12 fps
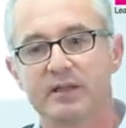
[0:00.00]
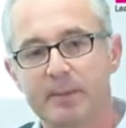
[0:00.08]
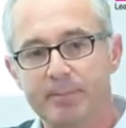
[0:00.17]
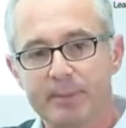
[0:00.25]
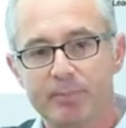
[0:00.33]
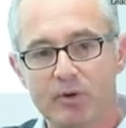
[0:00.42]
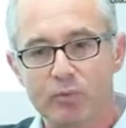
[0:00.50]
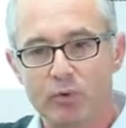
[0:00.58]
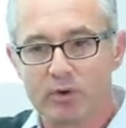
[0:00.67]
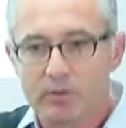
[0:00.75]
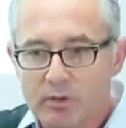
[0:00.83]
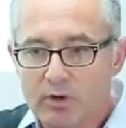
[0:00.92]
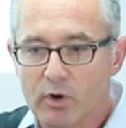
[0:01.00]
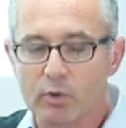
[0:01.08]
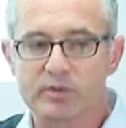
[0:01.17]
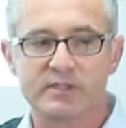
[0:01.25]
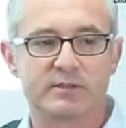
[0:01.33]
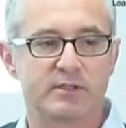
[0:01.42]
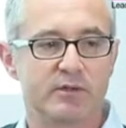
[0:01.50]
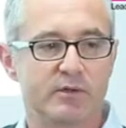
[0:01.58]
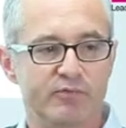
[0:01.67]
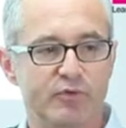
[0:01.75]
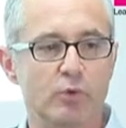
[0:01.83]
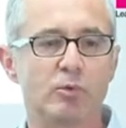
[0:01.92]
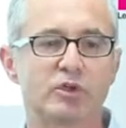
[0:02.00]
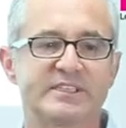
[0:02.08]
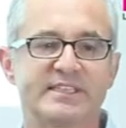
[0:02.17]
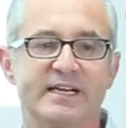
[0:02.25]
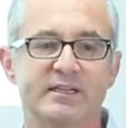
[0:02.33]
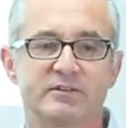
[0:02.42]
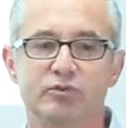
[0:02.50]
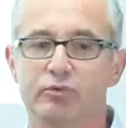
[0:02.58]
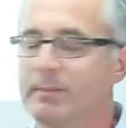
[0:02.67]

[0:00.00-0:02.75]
that people will hold it a few more seconds to